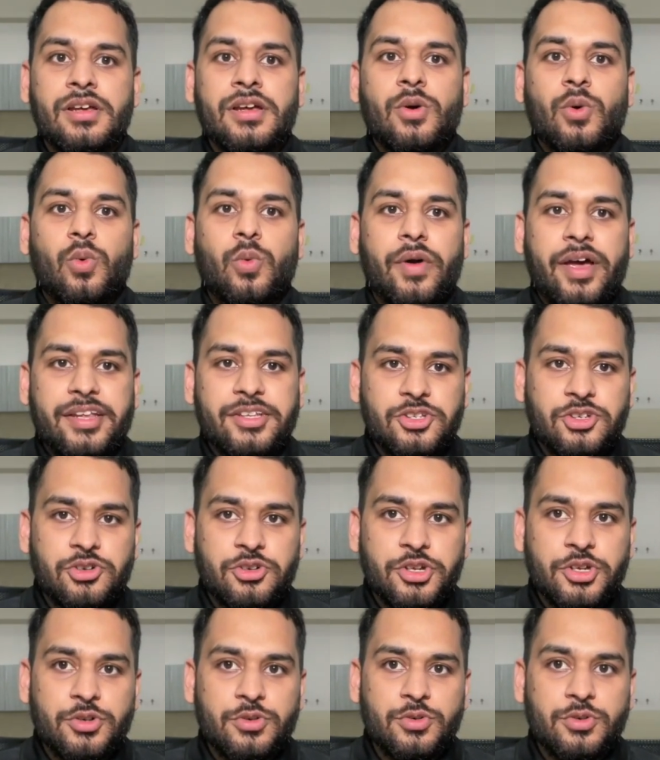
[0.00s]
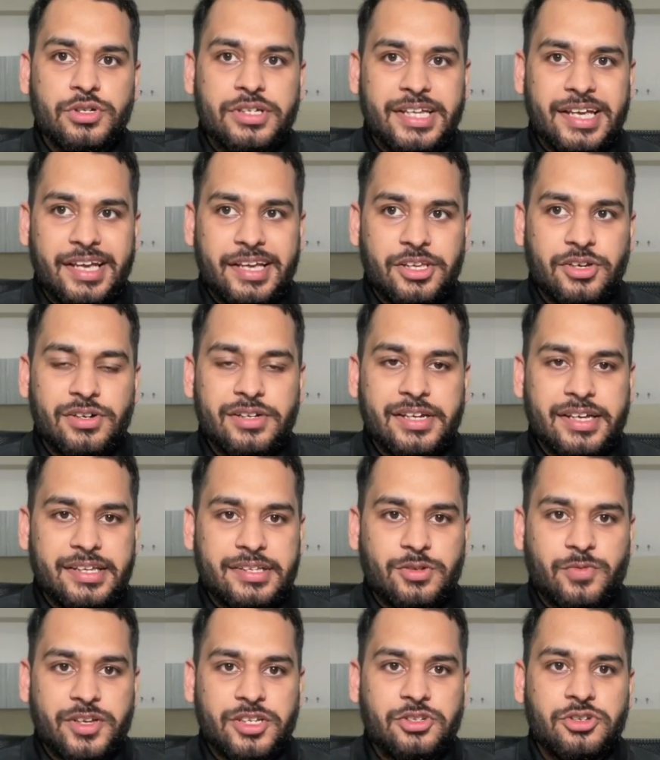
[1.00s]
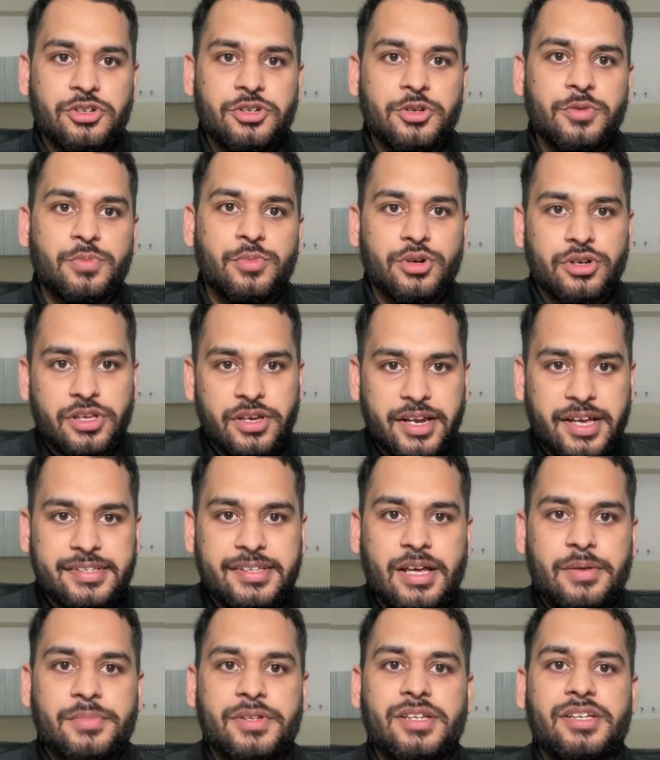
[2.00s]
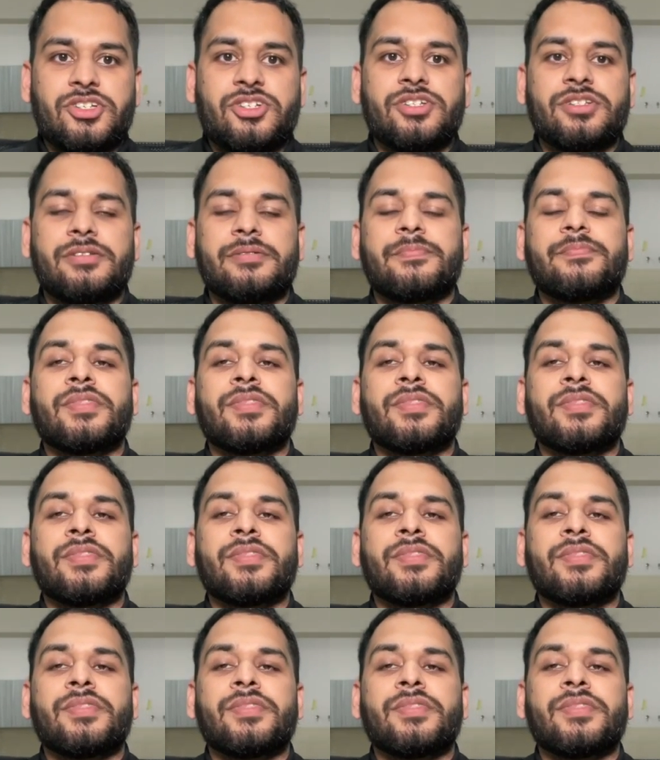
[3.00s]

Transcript: when should you take your test, when should you book your examination,